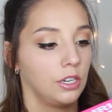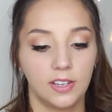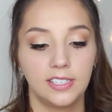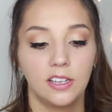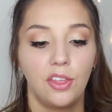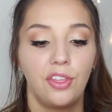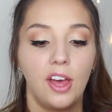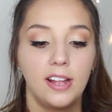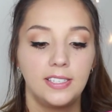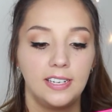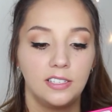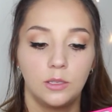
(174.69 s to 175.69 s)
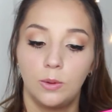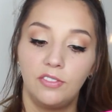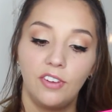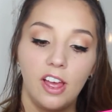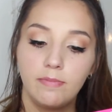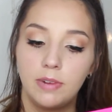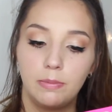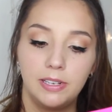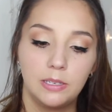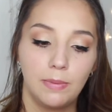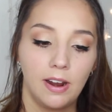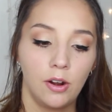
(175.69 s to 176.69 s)
So this is a 13 to
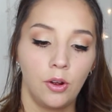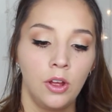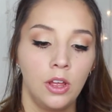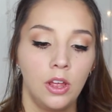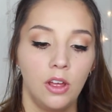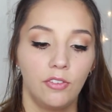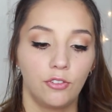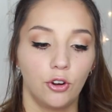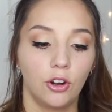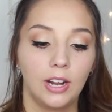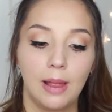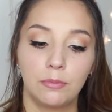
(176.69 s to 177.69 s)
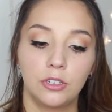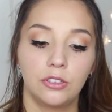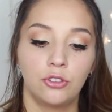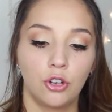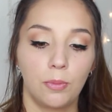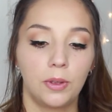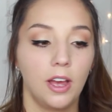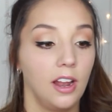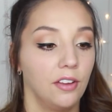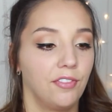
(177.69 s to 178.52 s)
25mm barrel for a glamorous drop curl